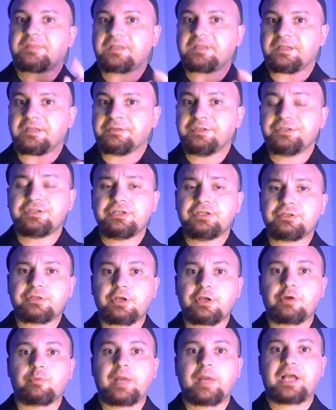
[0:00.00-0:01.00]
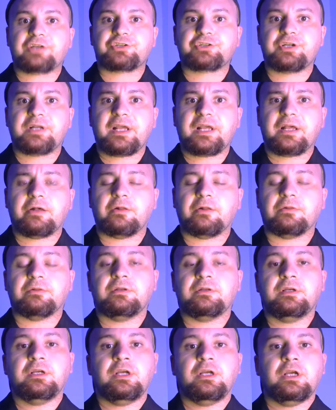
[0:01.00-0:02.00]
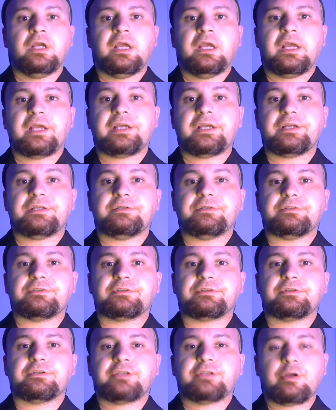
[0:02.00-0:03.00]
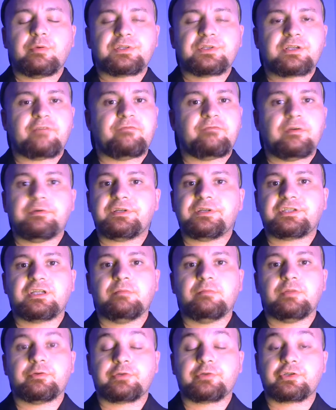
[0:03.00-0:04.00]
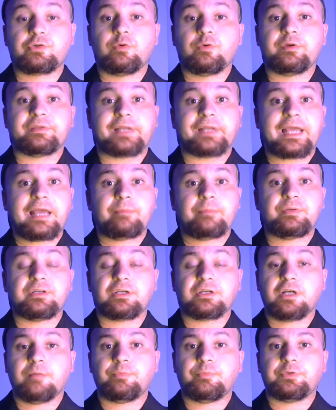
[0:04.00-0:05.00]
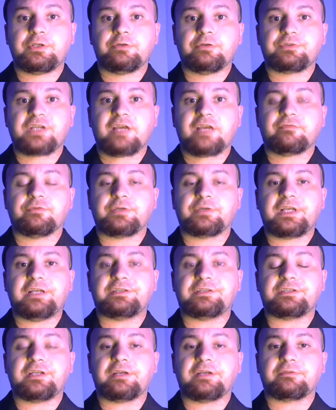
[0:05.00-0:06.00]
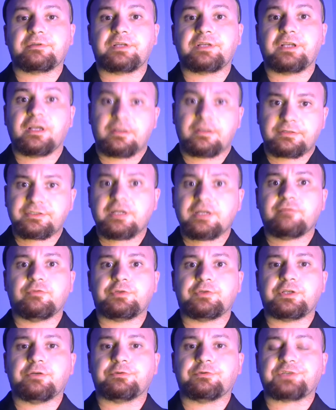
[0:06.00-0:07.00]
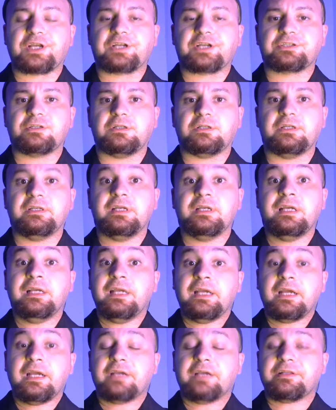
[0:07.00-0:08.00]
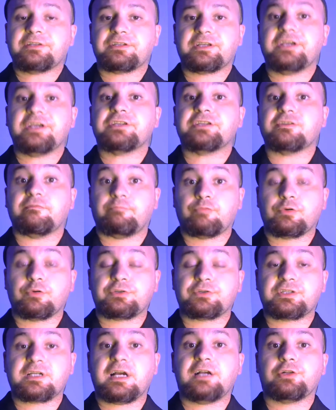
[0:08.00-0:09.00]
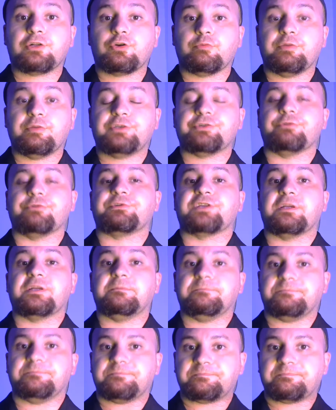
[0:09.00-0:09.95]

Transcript: This is their rationale. And there was a very similar story that happened a couple years after Casey Anthony, several years actually, and that's the case of Brooke Schuyler Richardson.